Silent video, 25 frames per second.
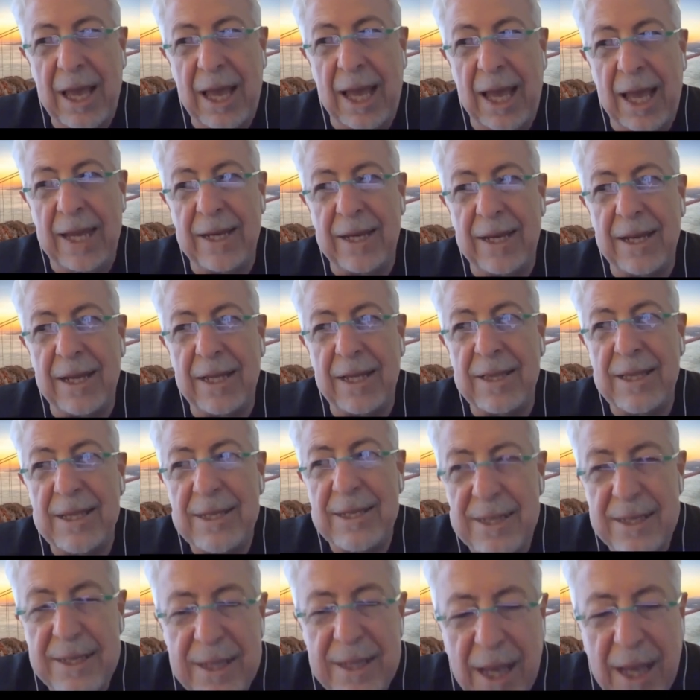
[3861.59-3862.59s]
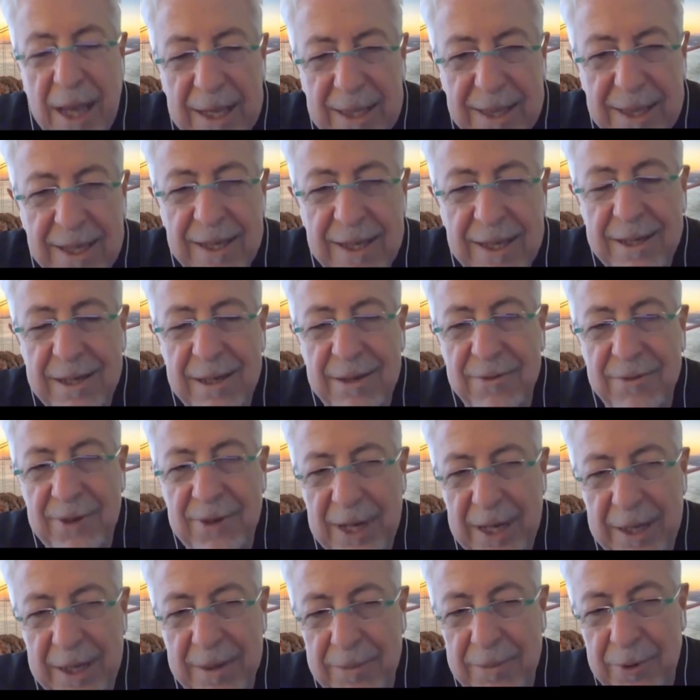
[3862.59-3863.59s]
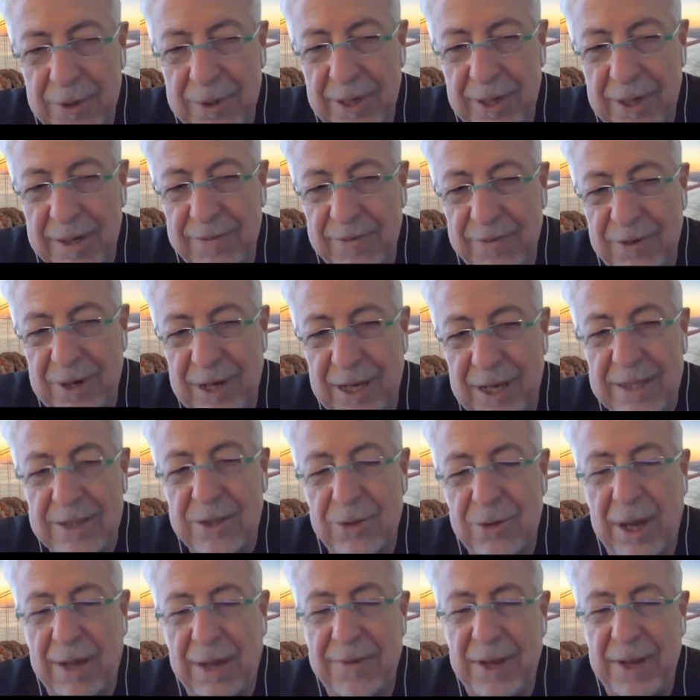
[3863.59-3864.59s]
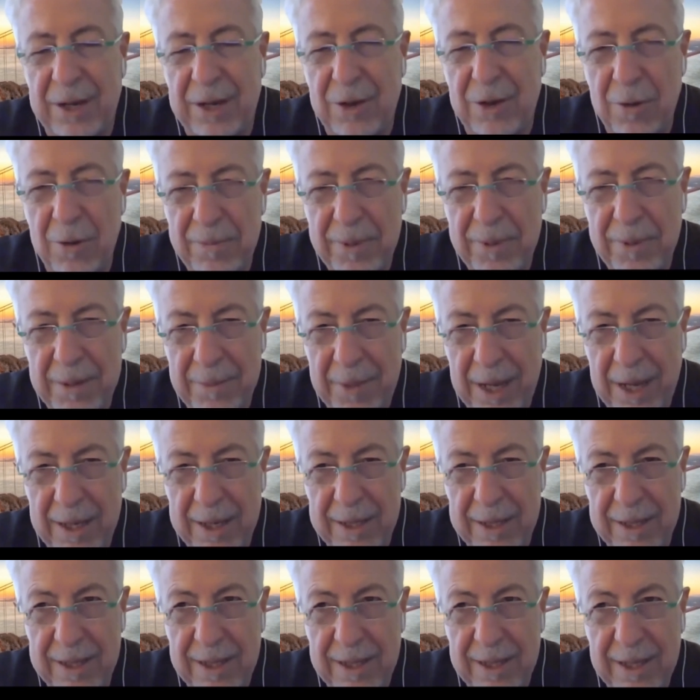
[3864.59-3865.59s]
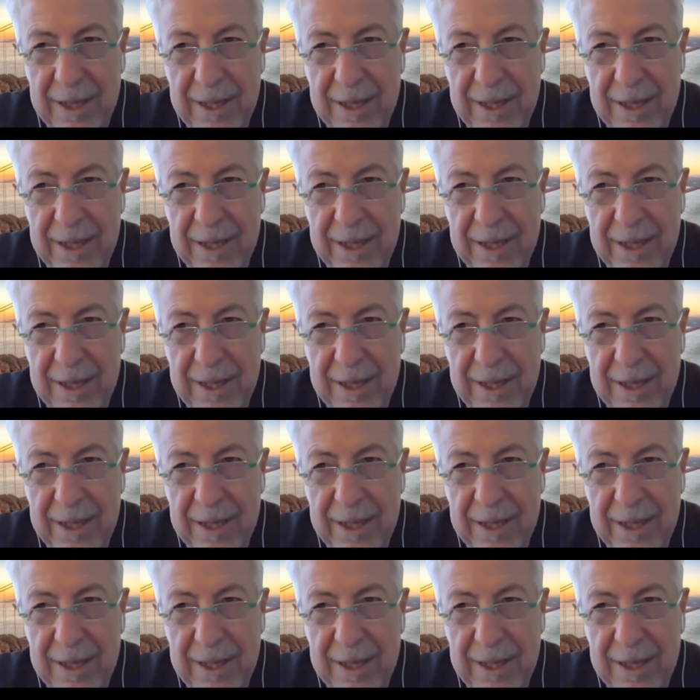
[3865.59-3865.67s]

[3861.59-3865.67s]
And this is, I think, very important for us to have an open mind